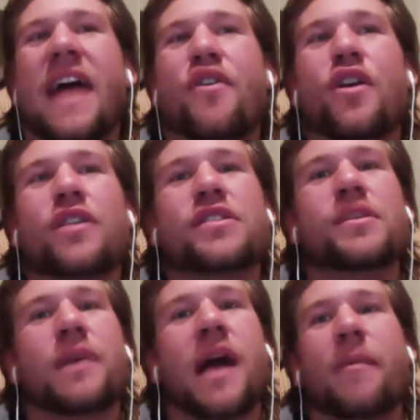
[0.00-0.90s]
heard of
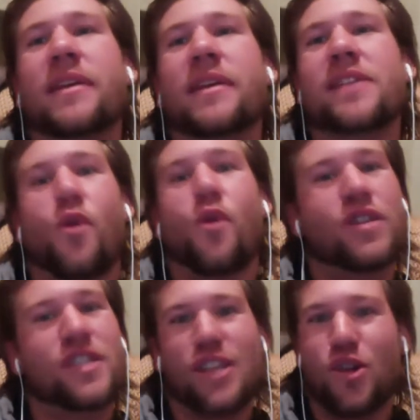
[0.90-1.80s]
some comedies,
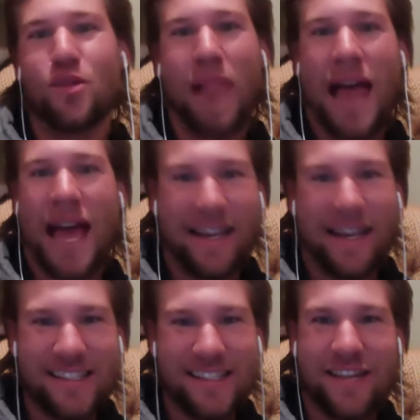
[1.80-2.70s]
Orange is the New Black,
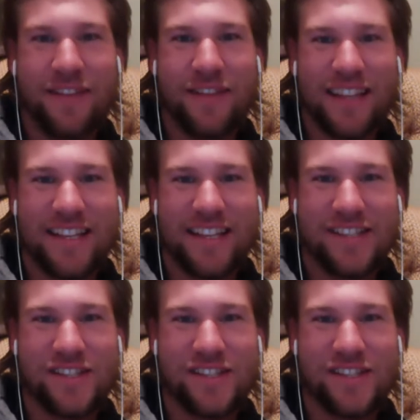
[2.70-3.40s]
stuff like this.